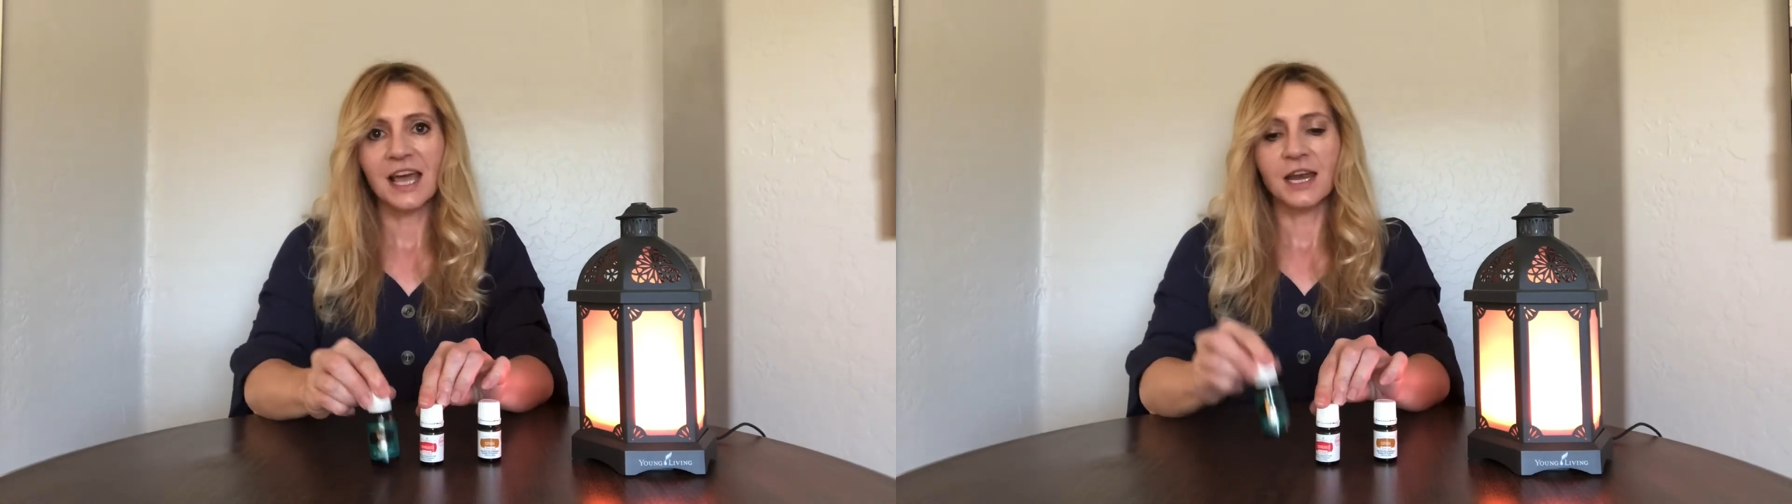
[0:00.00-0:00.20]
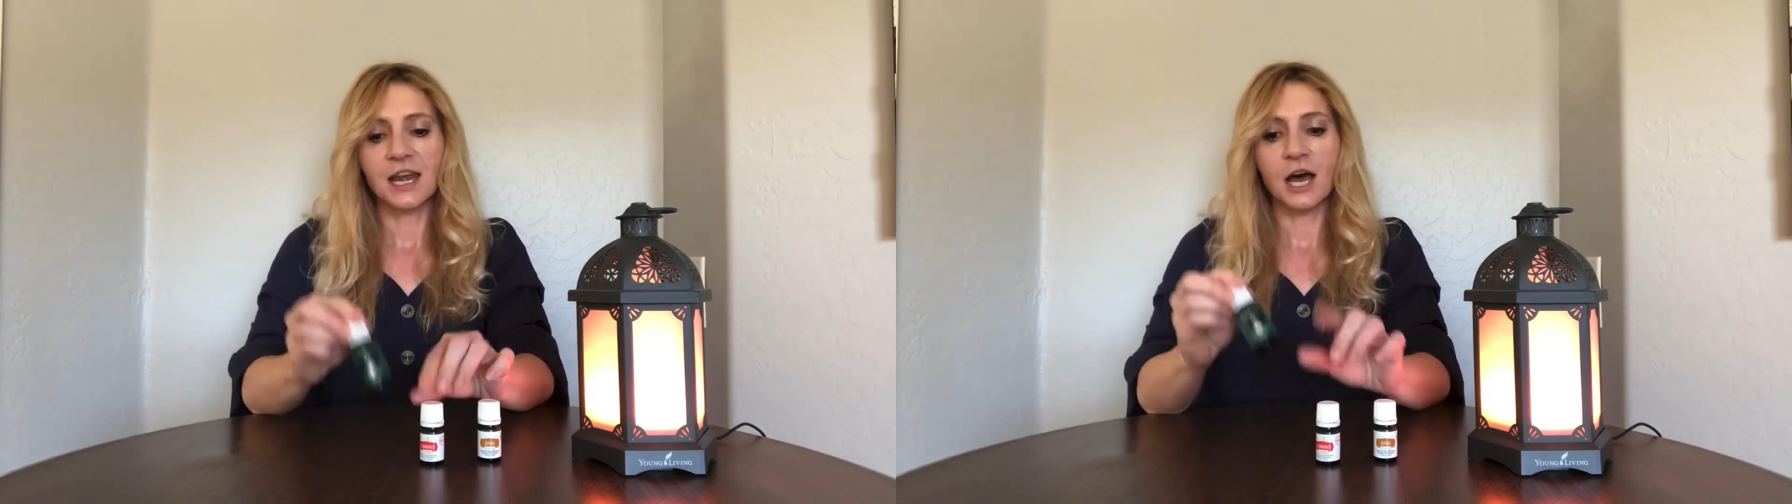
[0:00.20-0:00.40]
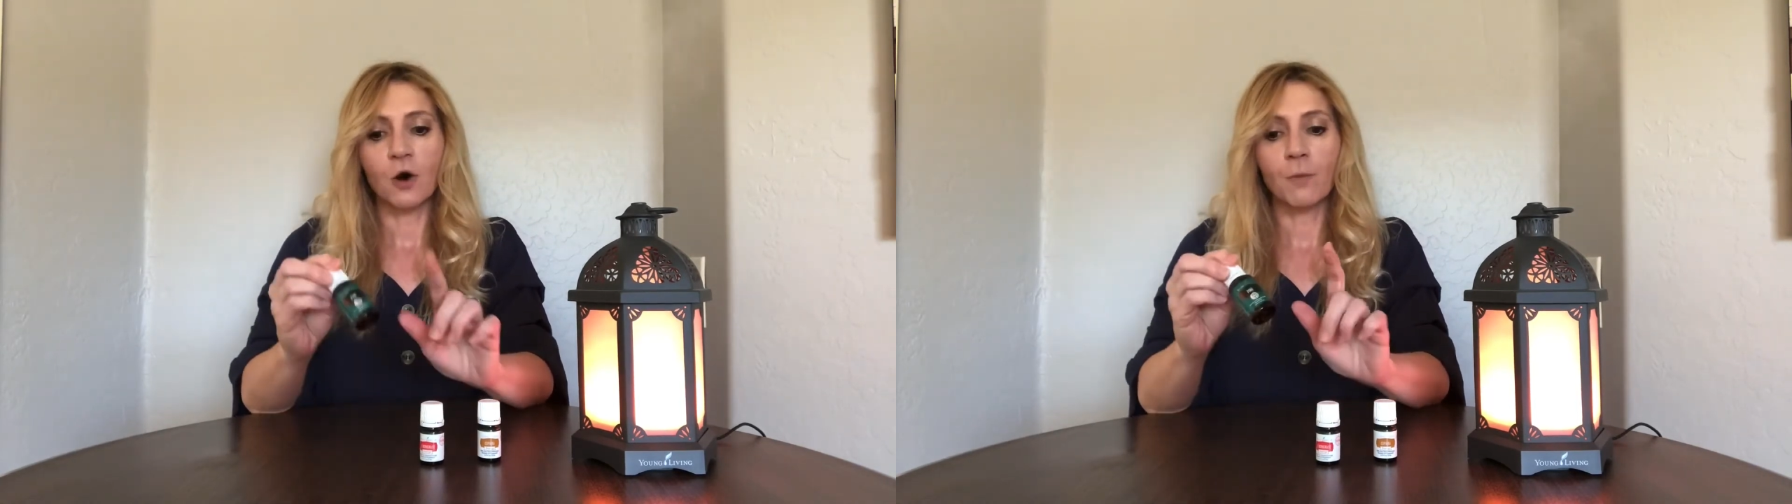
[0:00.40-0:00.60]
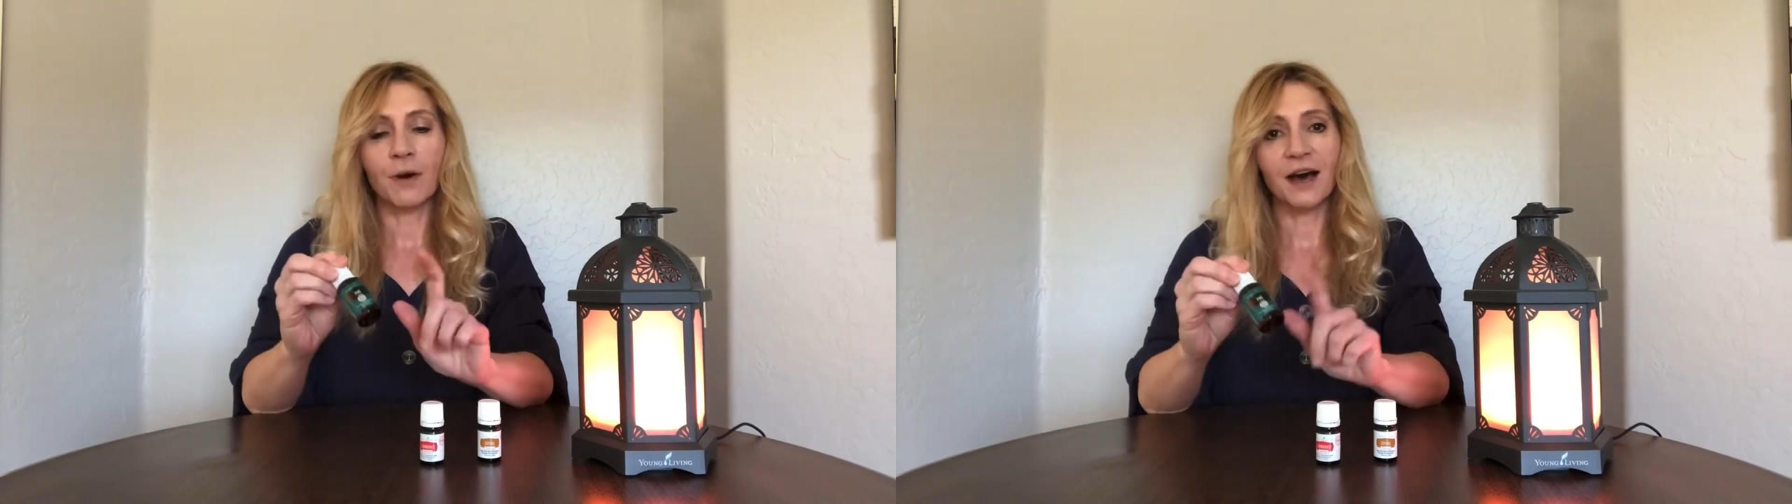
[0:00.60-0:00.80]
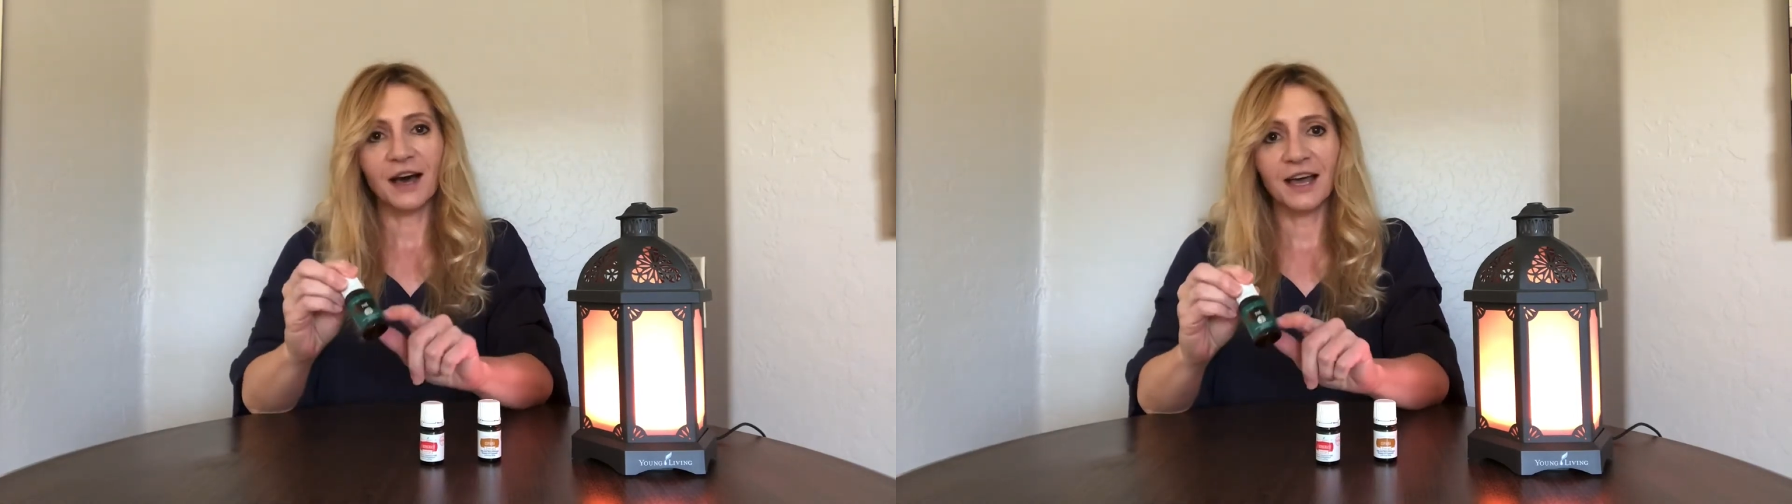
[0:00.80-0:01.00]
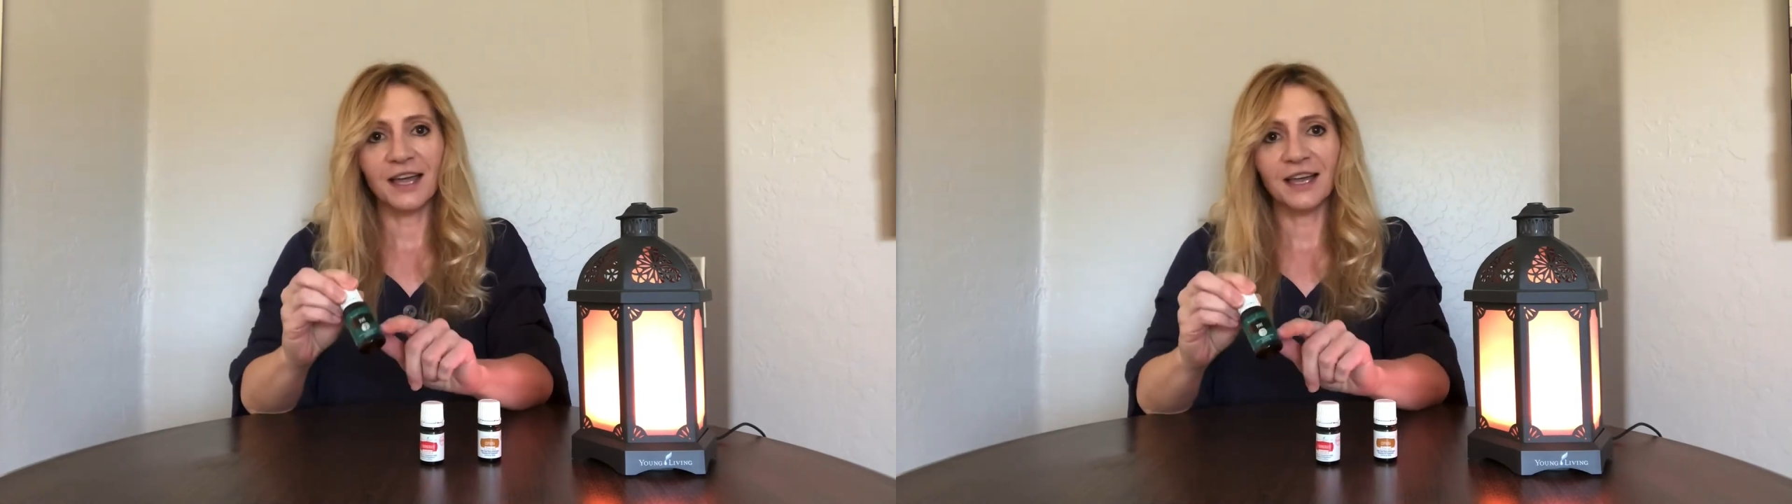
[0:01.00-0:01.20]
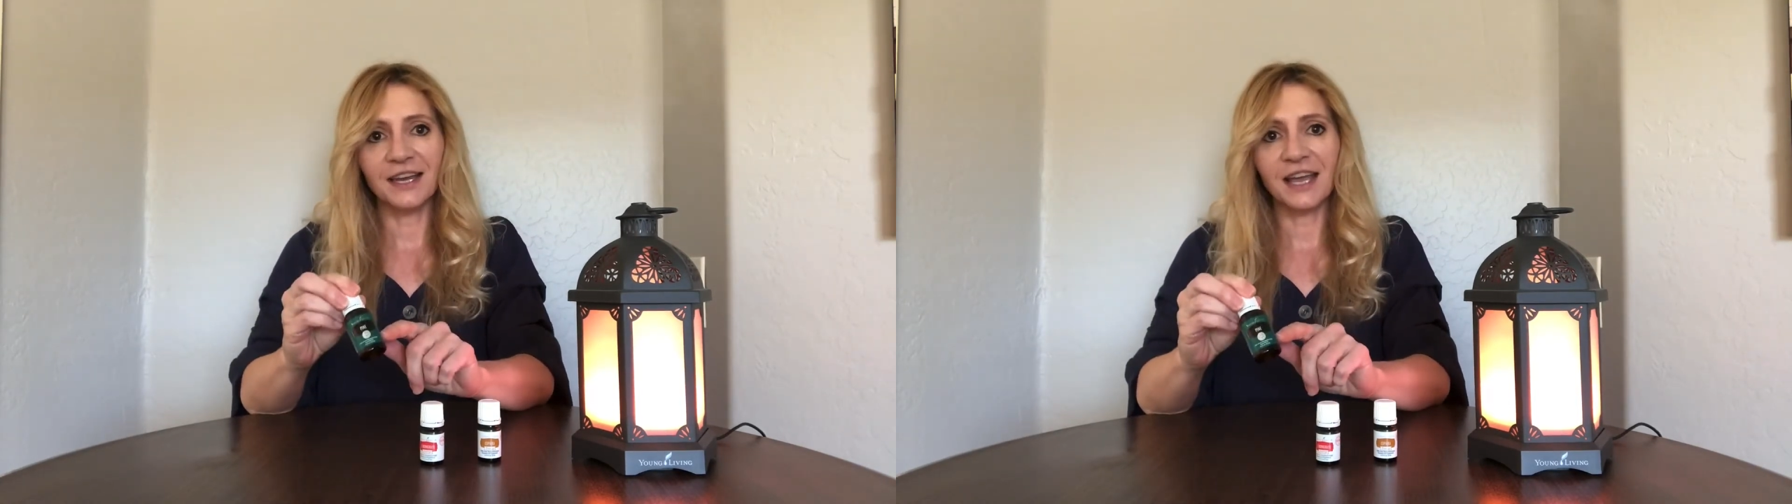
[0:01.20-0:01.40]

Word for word: Now pine